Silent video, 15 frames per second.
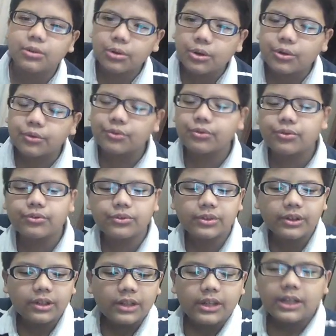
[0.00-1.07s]
growth.
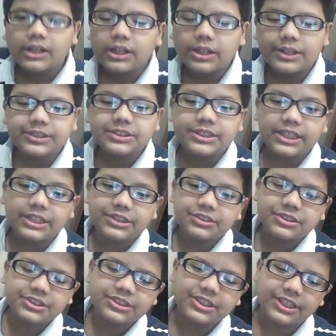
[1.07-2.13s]
Now, isn't that
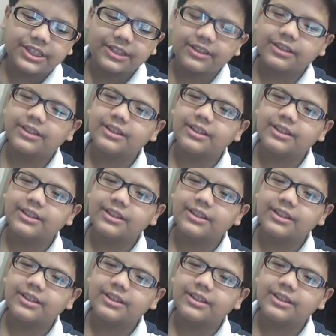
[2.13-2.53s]
interesting?